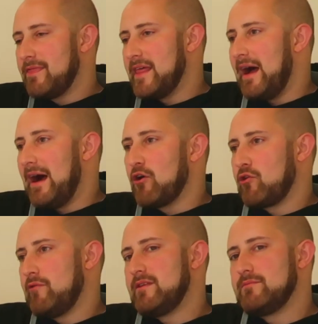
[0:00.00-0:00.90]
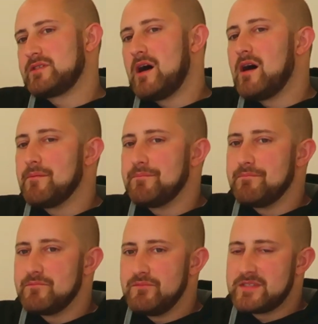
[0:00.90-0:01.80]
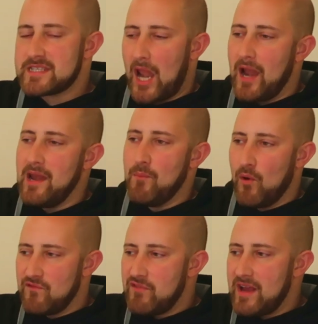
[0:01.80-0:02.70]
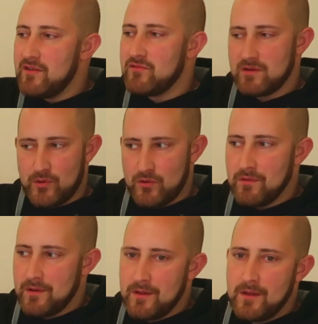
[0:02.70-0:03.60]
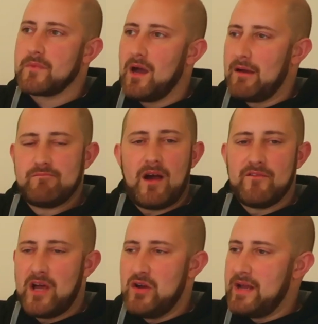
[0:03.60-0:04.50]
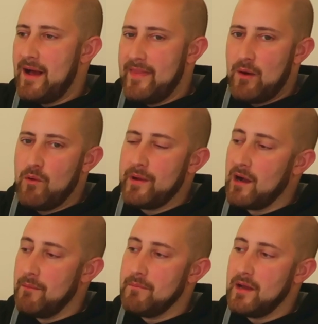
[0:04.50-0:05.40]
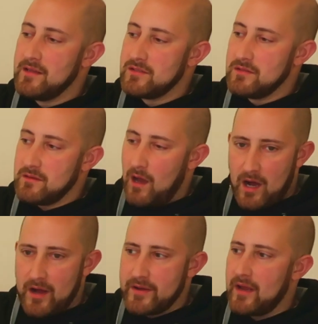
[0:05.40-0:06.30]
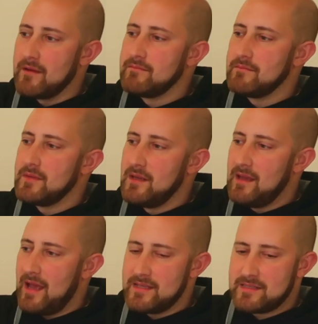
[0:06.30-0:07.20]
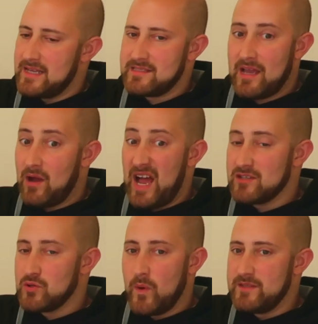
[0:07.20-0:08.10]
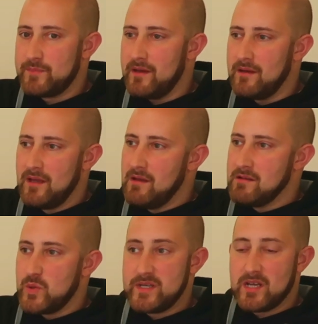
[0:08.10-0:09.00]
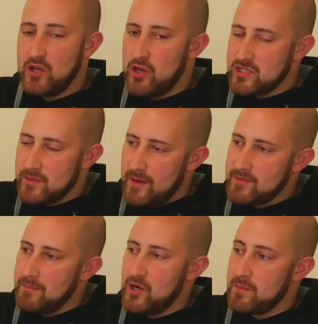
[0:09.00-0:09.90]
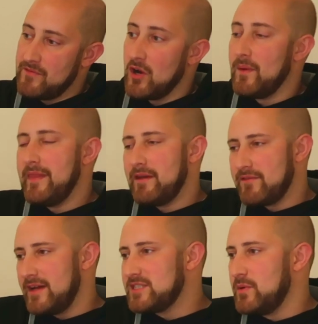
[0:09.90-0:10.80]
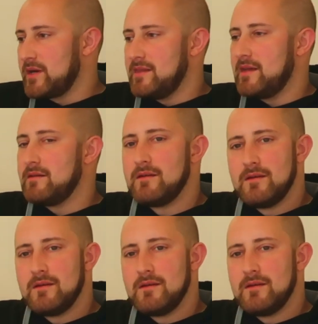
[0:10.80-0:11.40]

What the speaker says: Their algorithms are slightly more favourable. I've no doubt that will become harder, as it has always been. Twitter, you used to be able to build up a following, then Facebook, and then